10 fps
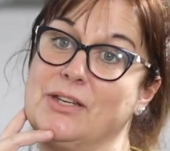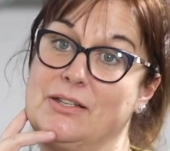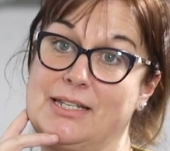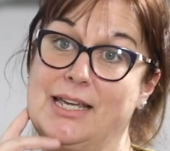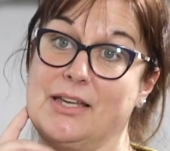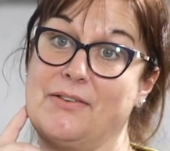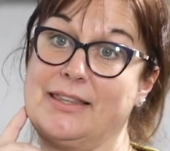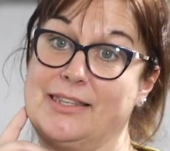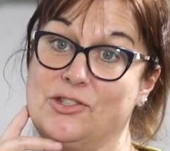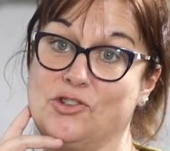you say you
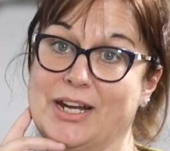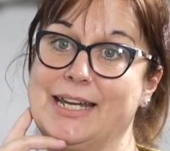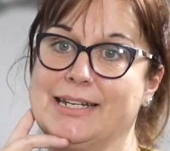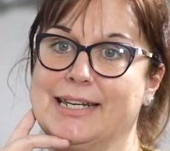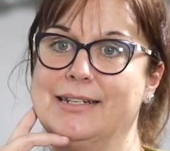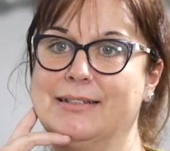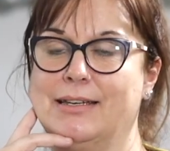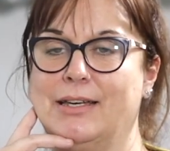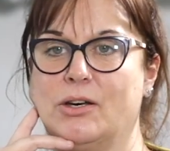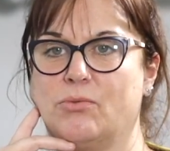had this training.
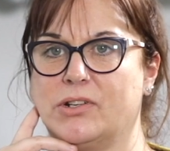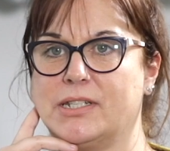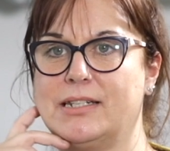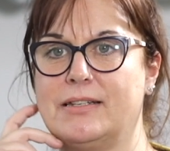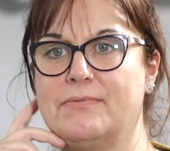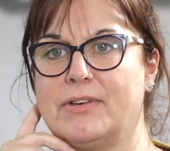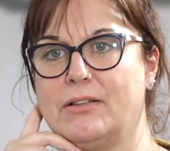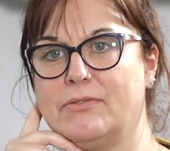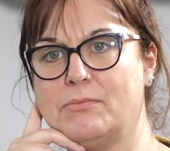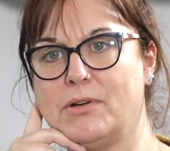What did it
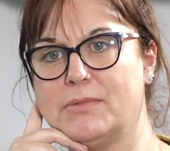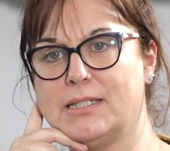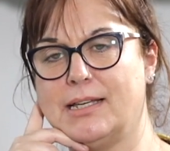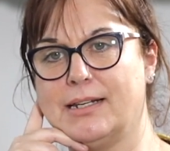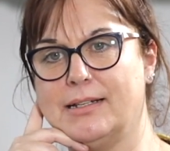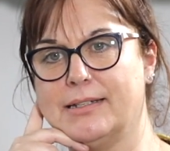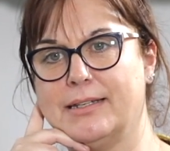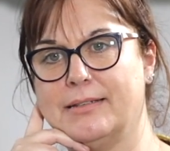involve and what was that like?